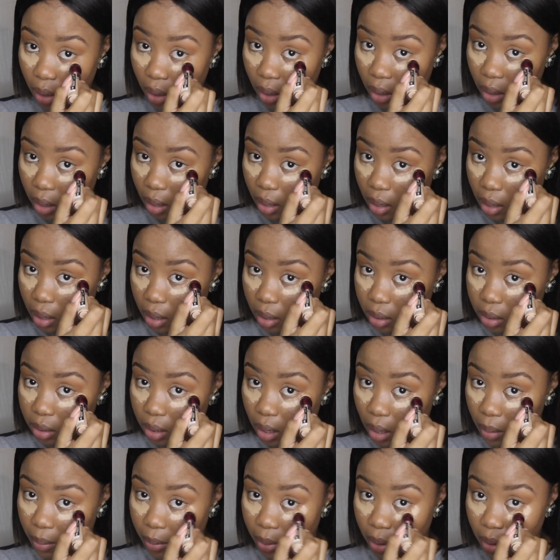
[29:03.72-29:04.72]
clearly it's
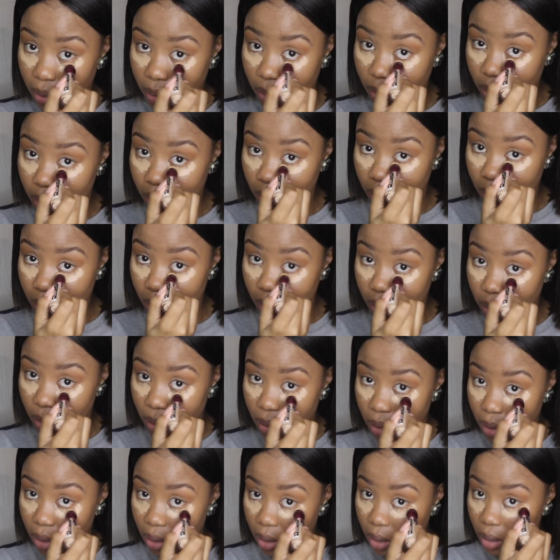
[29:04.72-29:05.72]
coming.
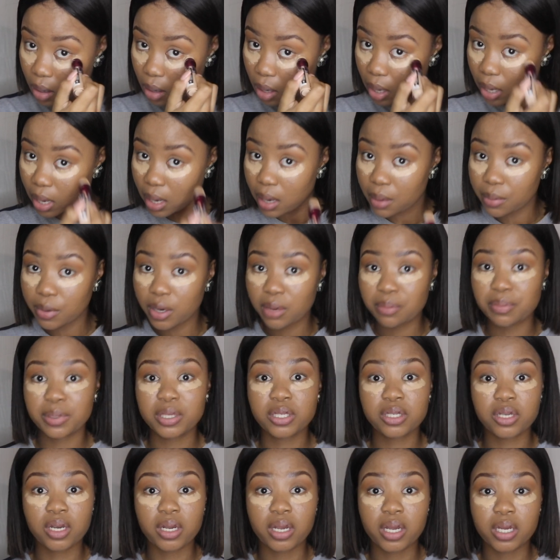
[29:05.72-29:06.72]
And I'm not being
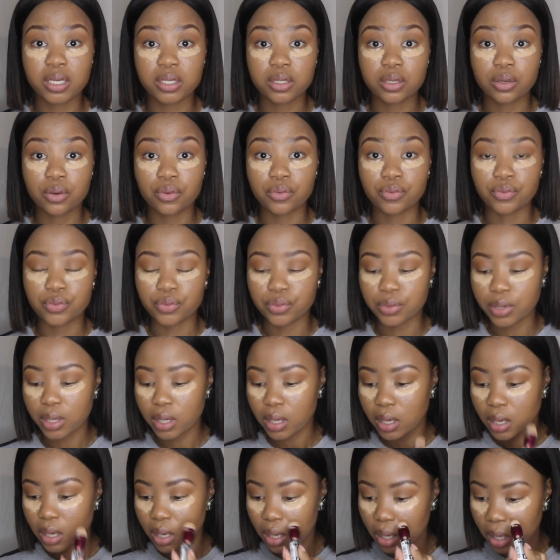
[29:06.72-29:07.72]
sarcastic or rude
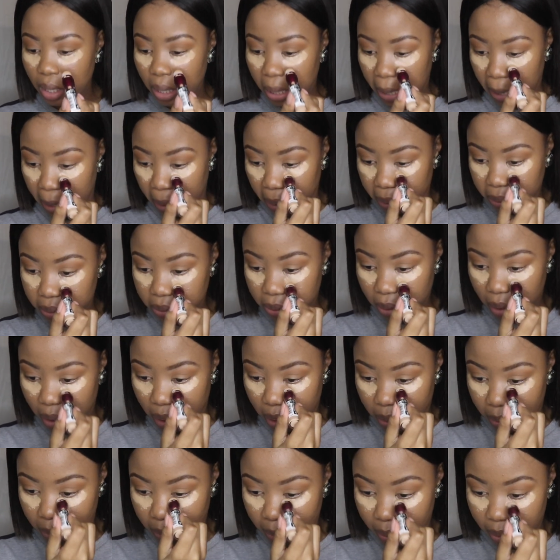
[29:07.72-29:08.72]
to
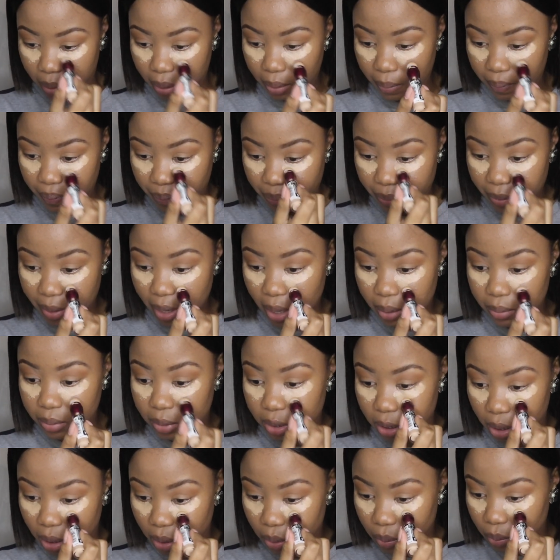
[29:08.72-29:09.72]
anyone. I'm
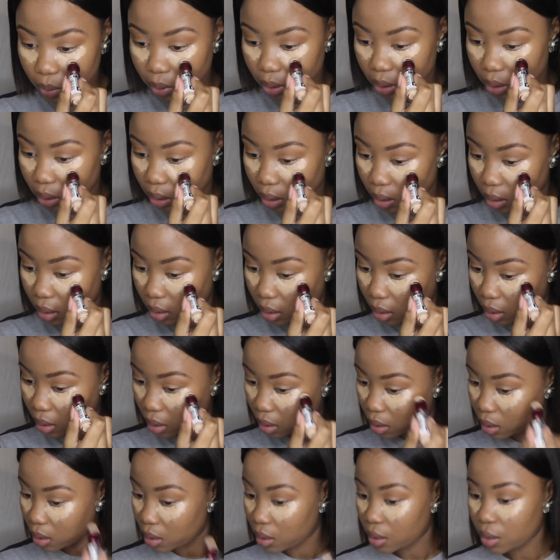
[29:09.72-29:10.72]
genuinely
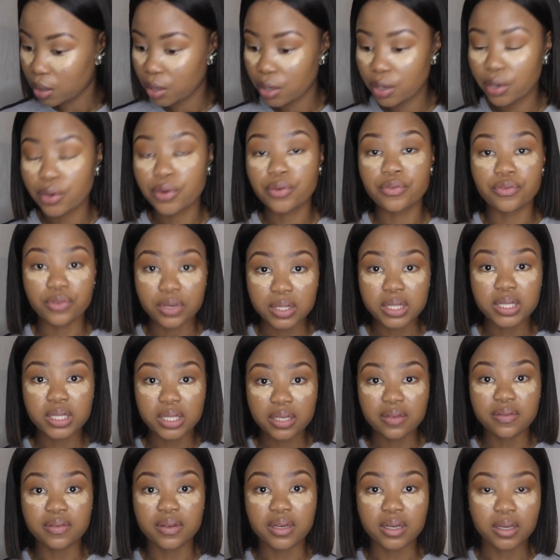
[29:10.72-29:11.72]

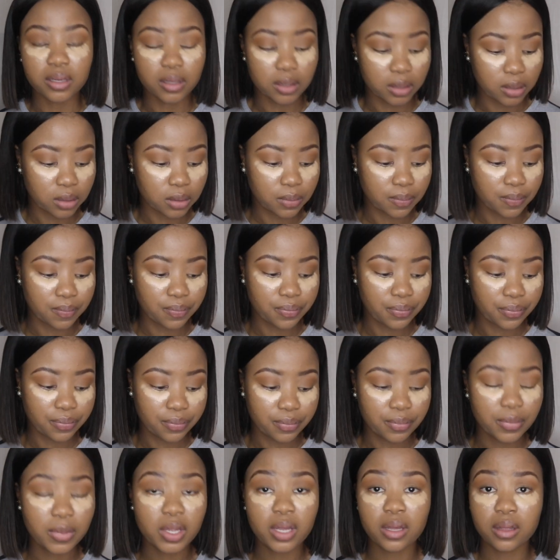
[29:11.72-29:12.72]
receiving
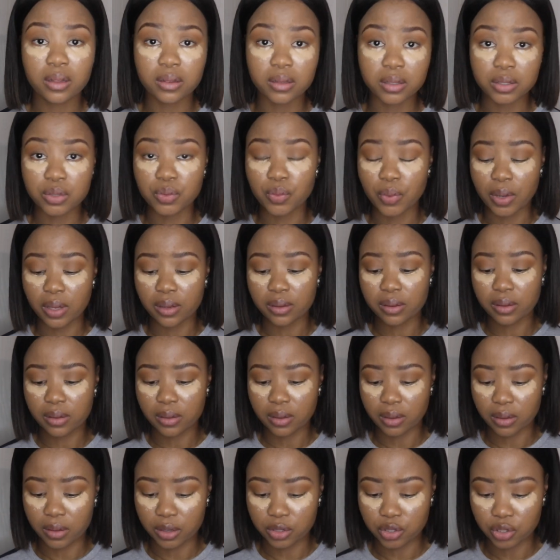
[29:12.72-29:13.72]
this wealth
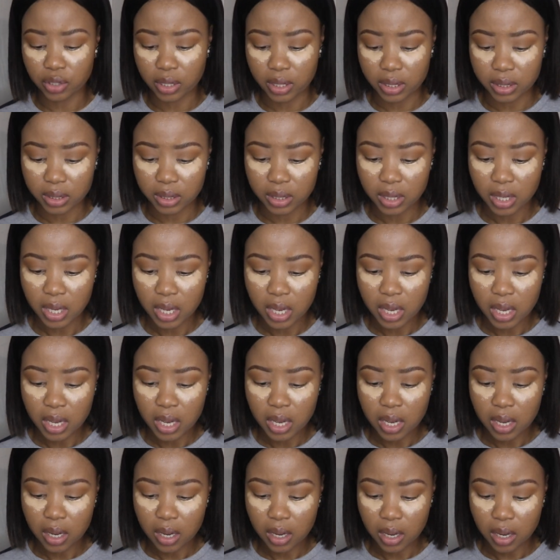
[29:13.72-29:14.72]
thing that you guys
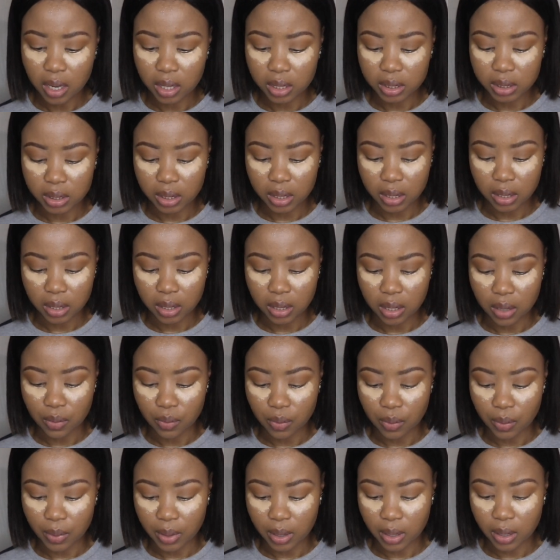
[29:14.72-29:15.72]
are sending
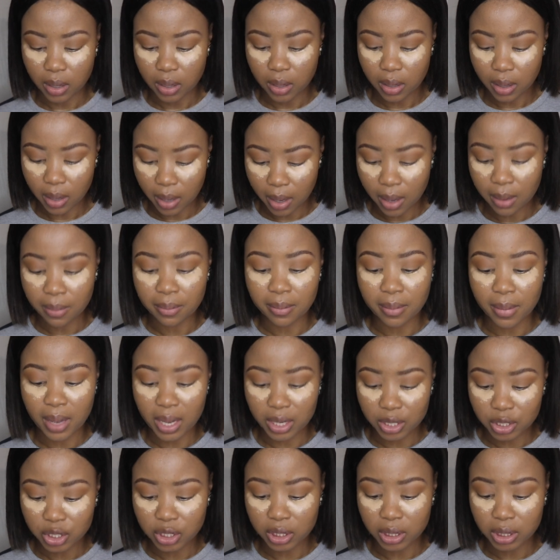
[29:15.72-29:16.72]
our way. I'm
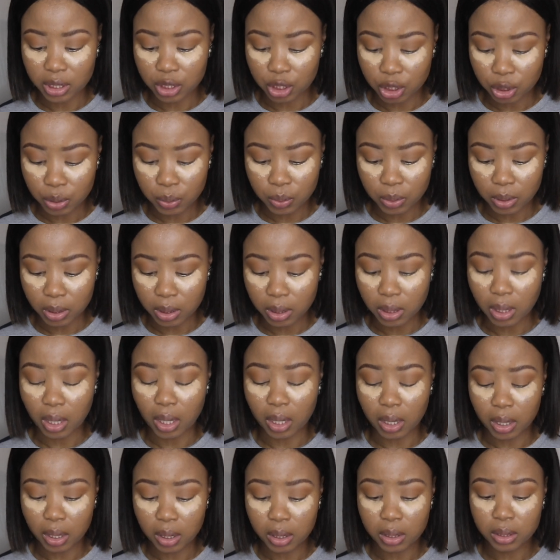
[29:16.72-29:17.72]
actually genuinely,
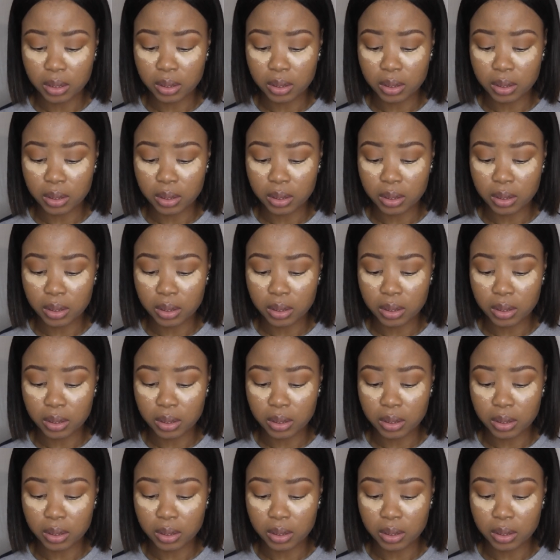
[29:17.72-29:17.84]
like,